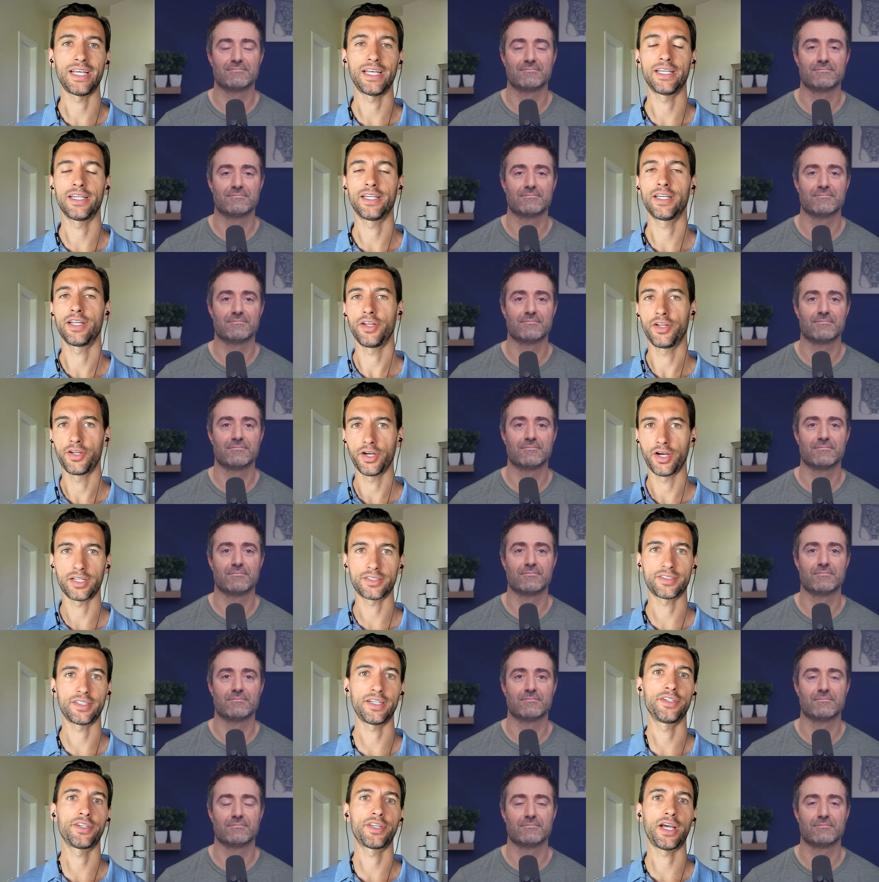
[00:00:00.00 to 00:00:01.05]
Speaker 1: in
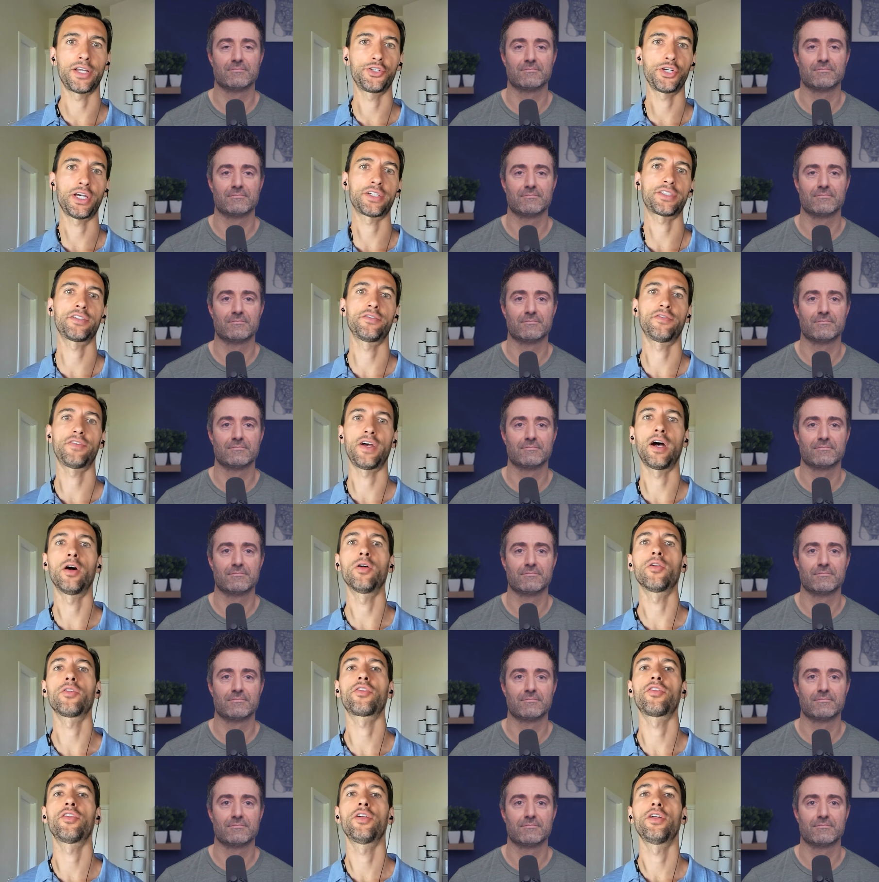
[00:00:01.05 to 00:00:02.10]
gut and digestive
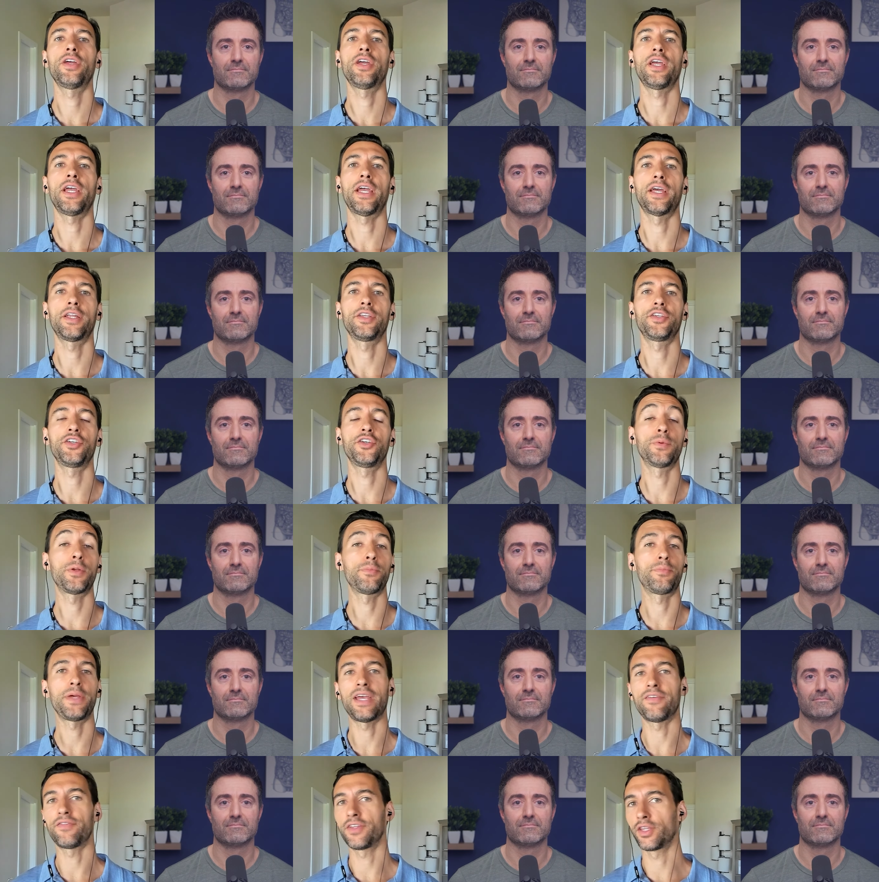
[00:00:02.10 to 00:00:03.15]
health. And you've
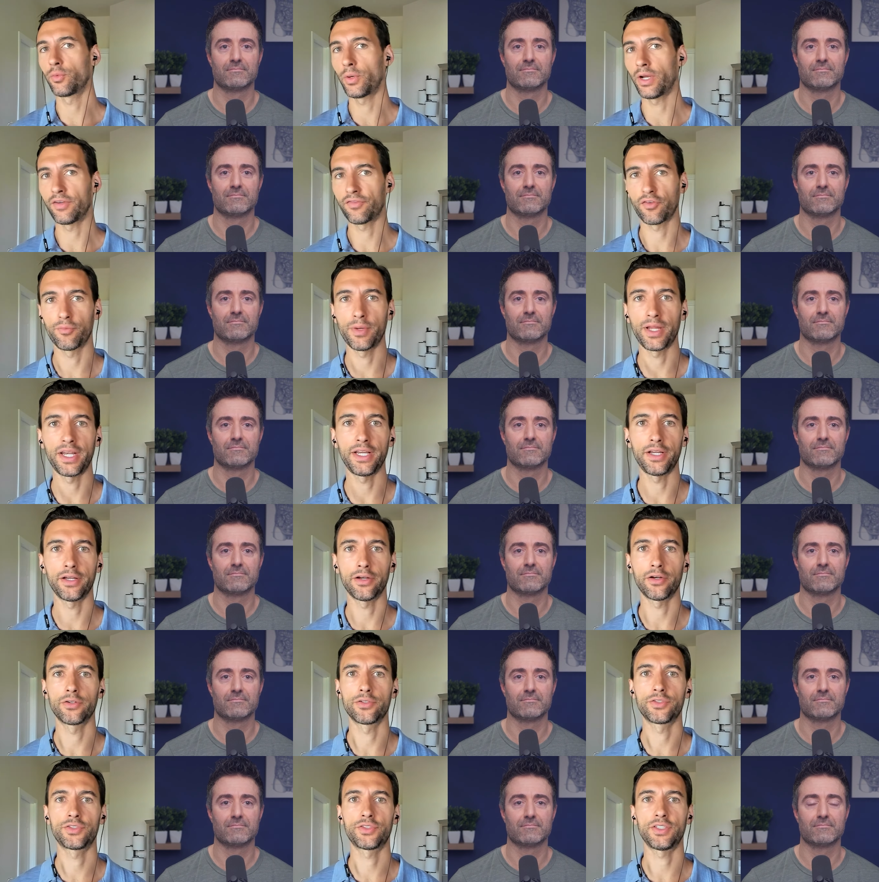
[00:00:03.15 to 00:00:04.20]
been paving the way for many
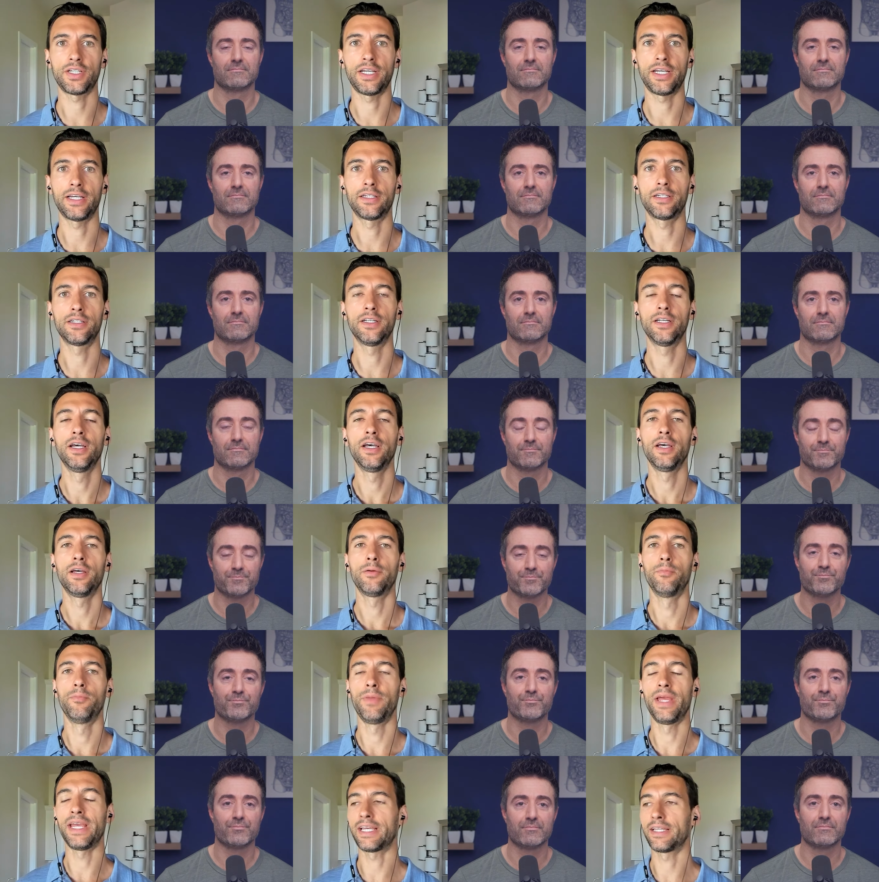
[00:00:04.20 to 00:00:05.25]
years in
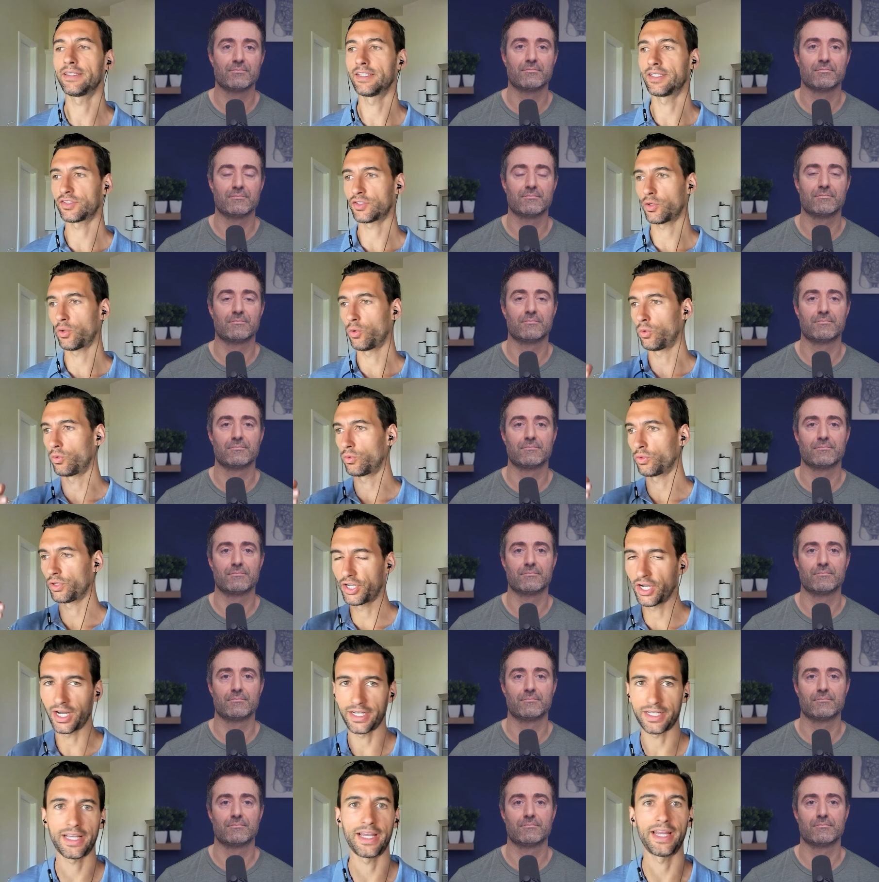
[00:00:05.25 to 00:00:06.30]
making this whole
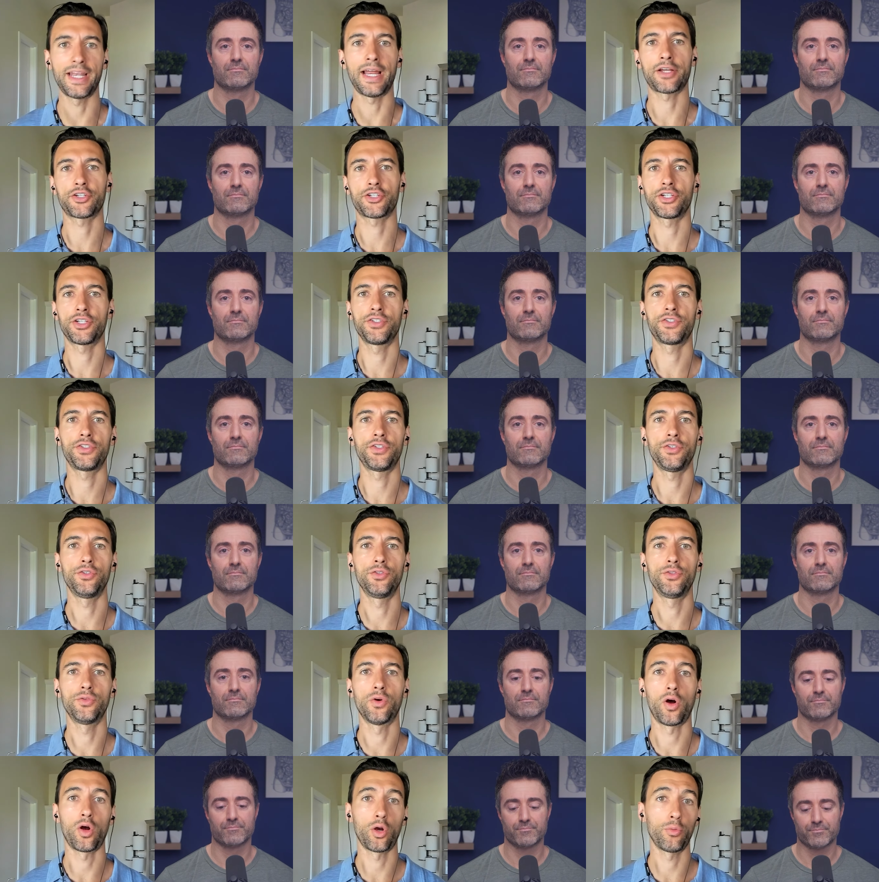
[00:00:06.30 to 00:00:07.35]
gut connection
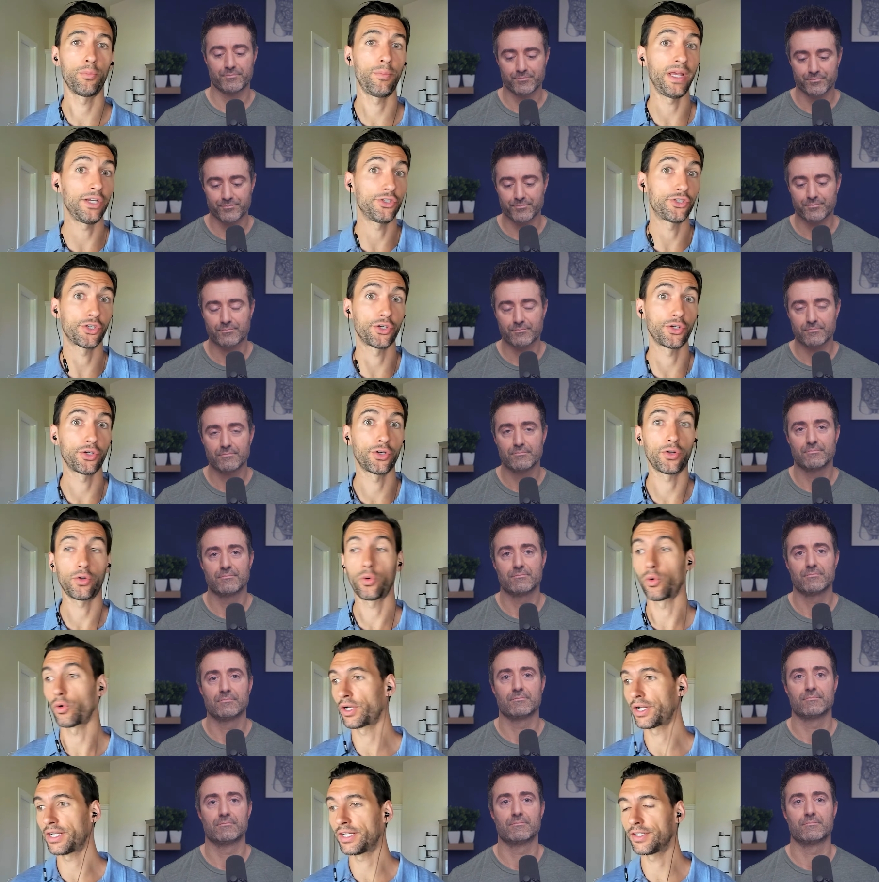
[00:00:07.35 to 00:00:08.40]
to our major
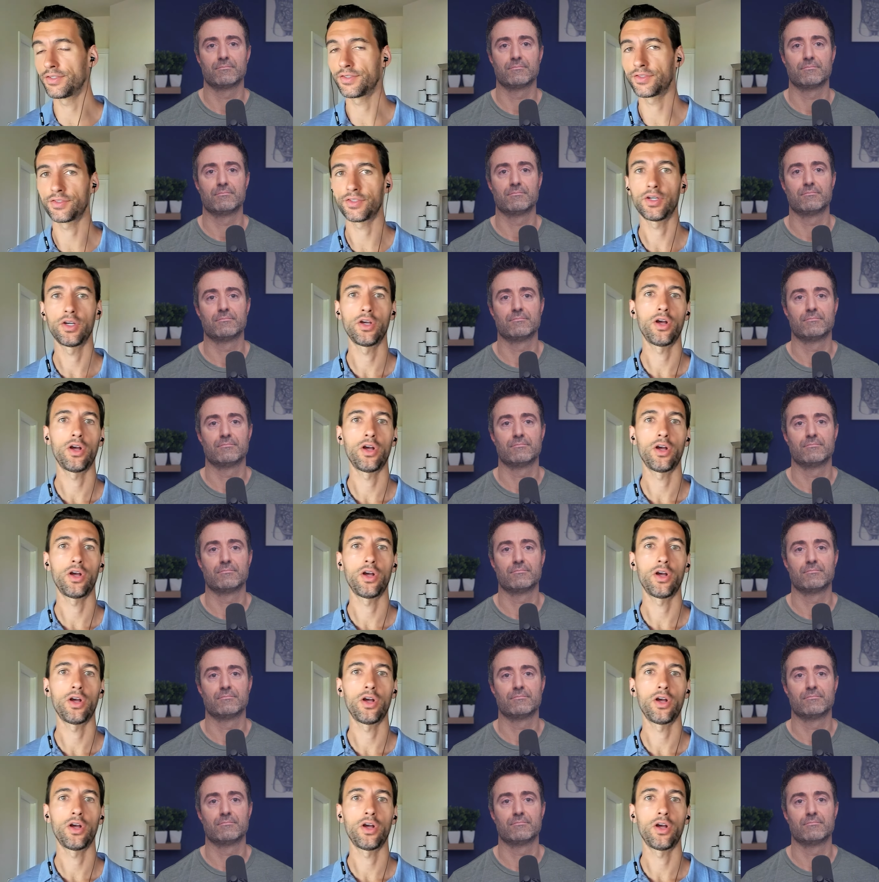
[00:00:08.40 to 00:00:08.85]
organs,